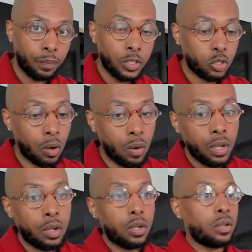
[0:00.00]
So
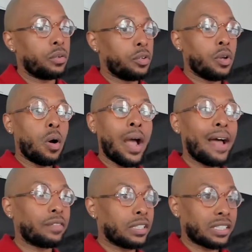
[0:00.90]
you don't
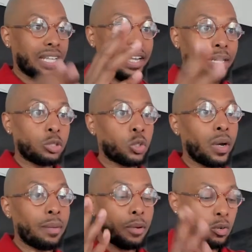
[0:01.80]
have to stand up
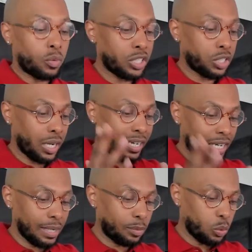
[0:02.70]
straight and be rigid and
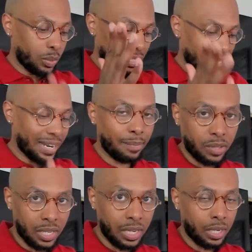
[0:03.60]
keep doing the same
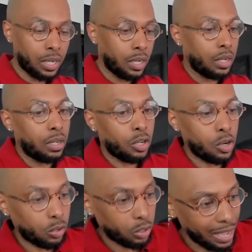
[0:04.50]
thing.
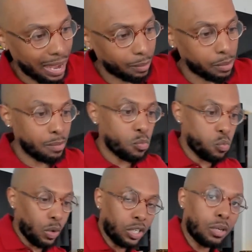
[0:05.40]
You got to be
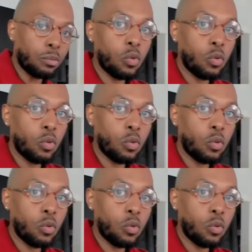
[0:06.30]
willing to